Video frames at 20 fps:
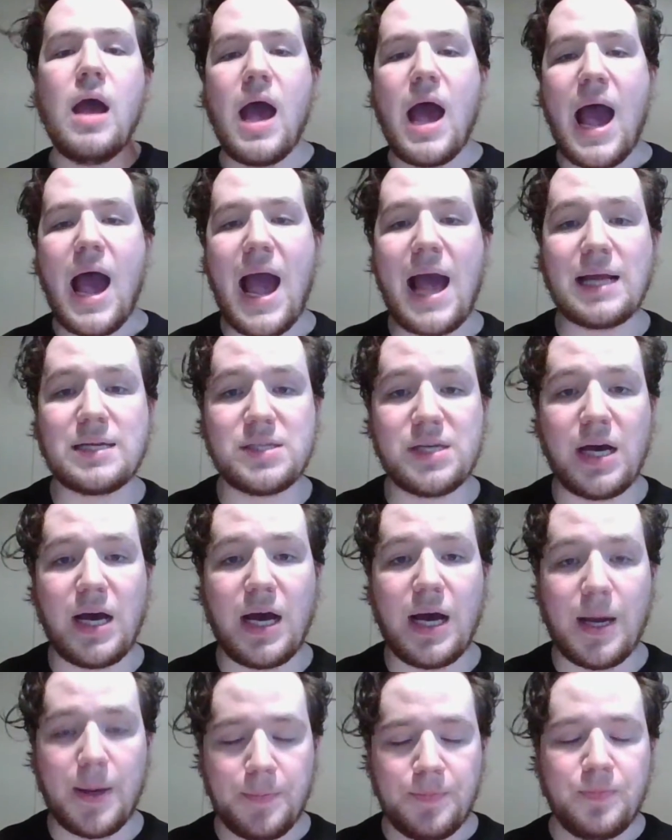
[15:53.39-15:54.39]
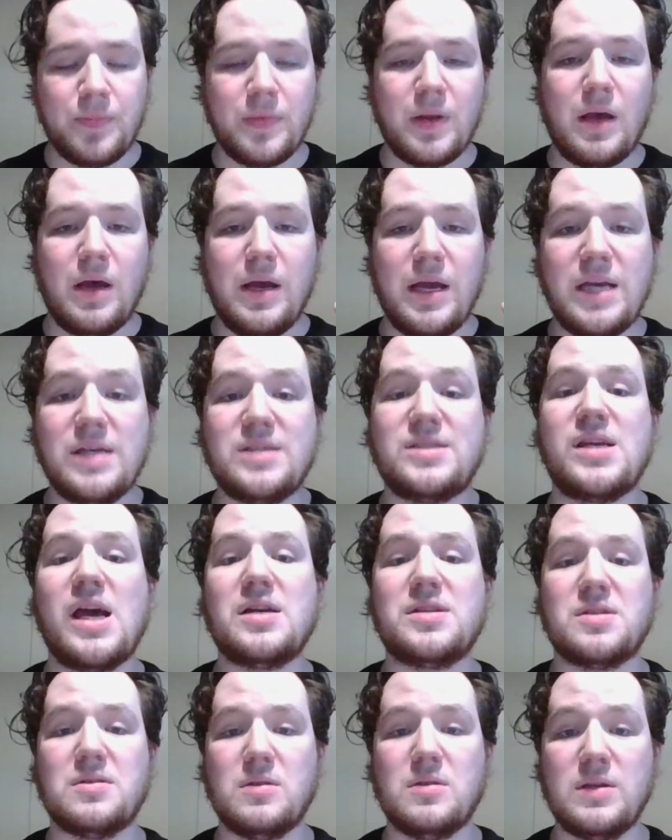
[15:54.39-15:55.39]
And he
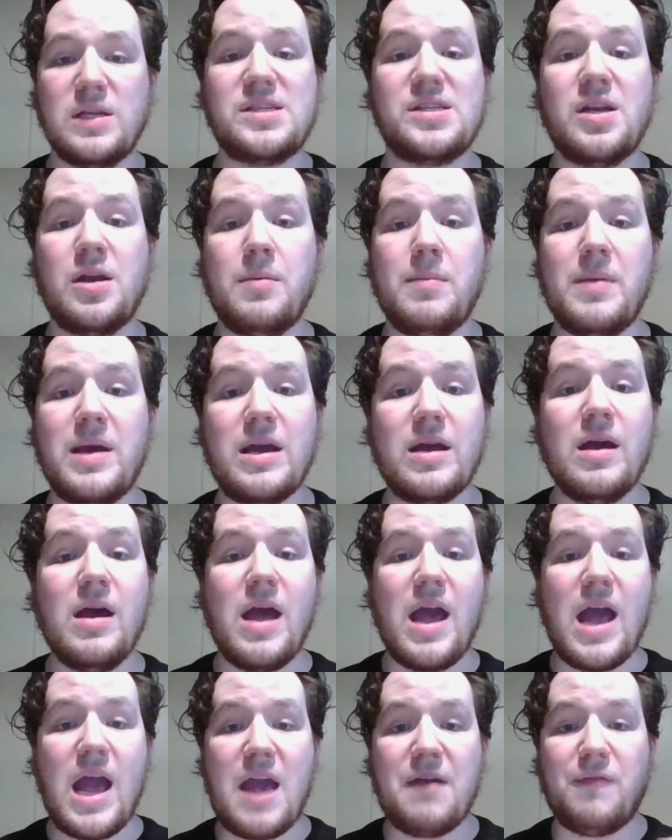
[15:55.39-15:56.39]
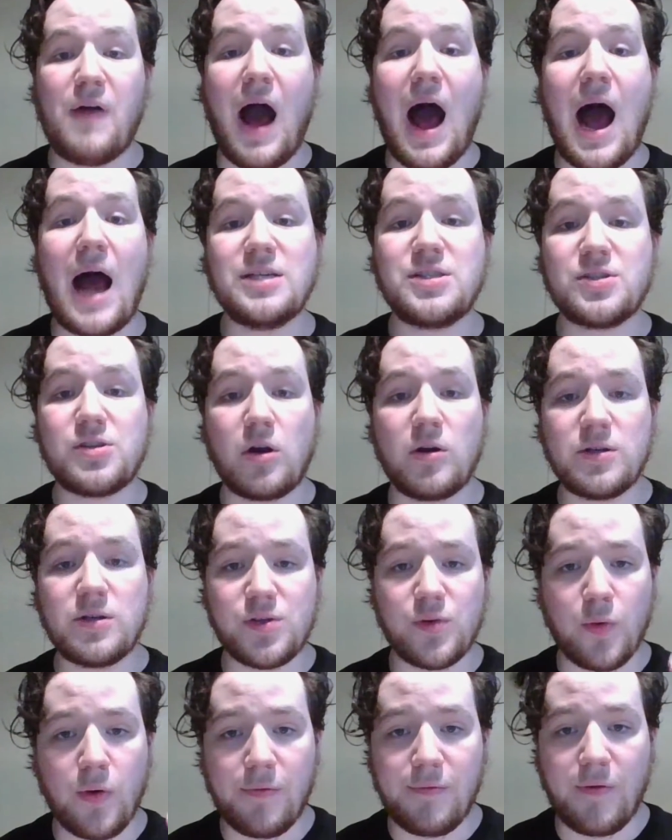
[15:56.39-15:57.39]
says, "Listen to me. If I start
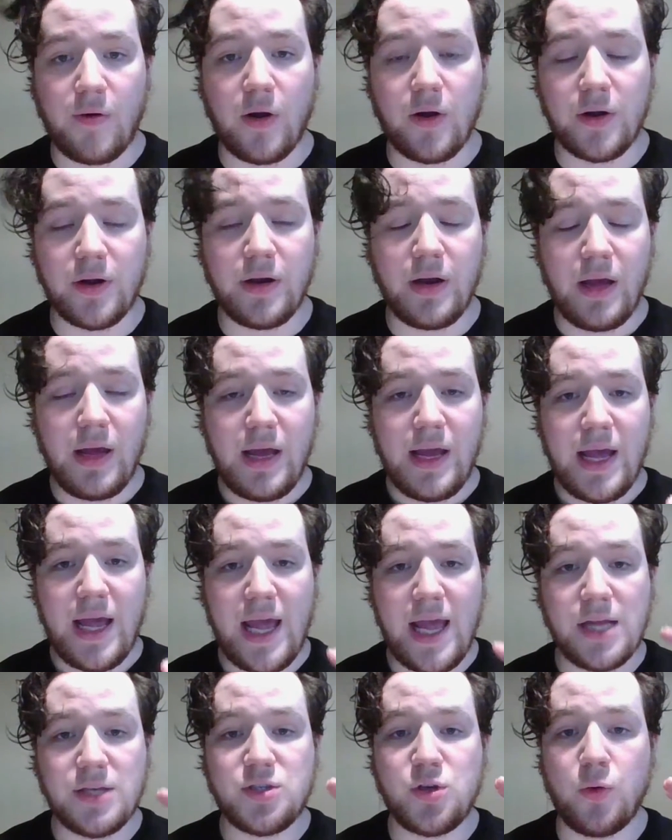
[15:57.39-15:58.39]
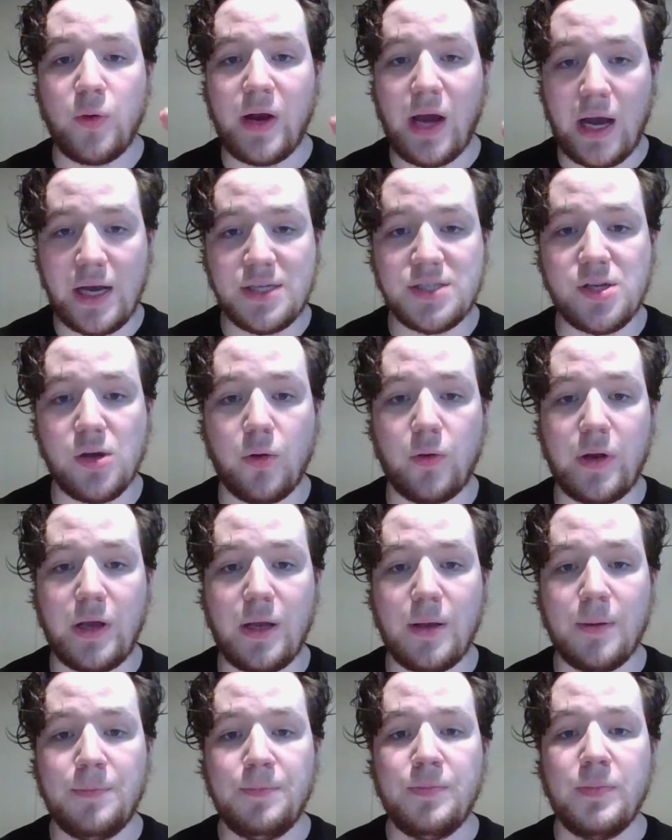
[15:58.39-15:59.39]
to revert into an Ice
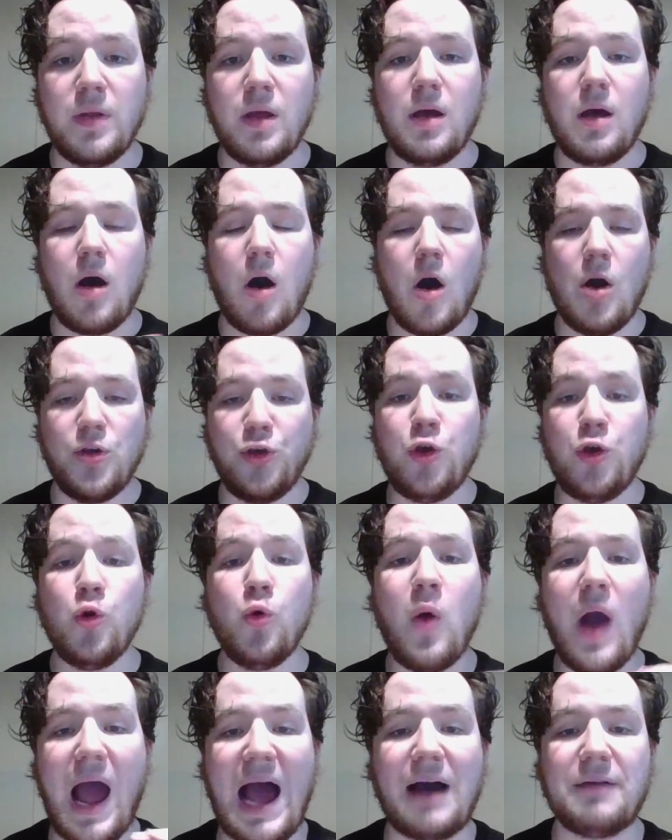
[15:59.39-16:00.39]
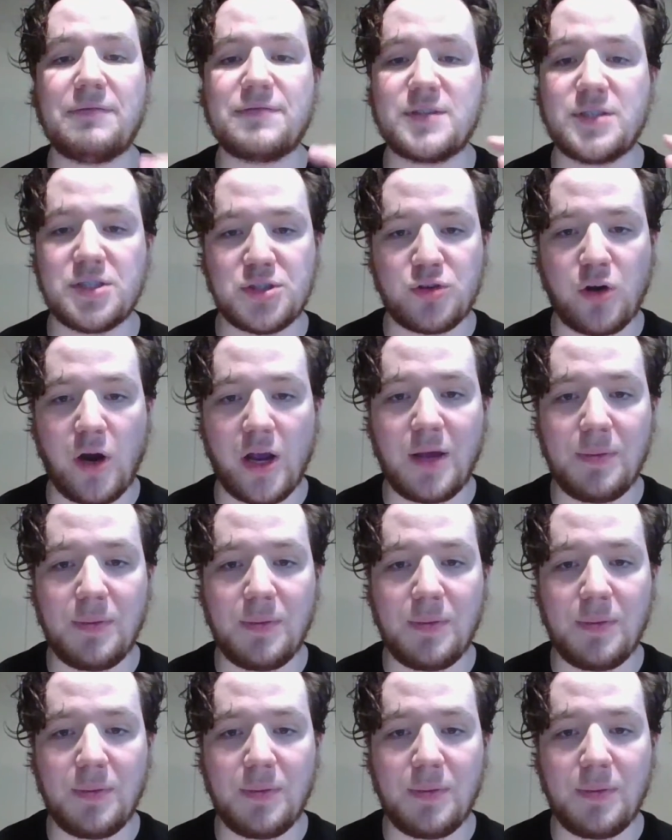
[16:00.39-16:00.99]
Oni, you have to strike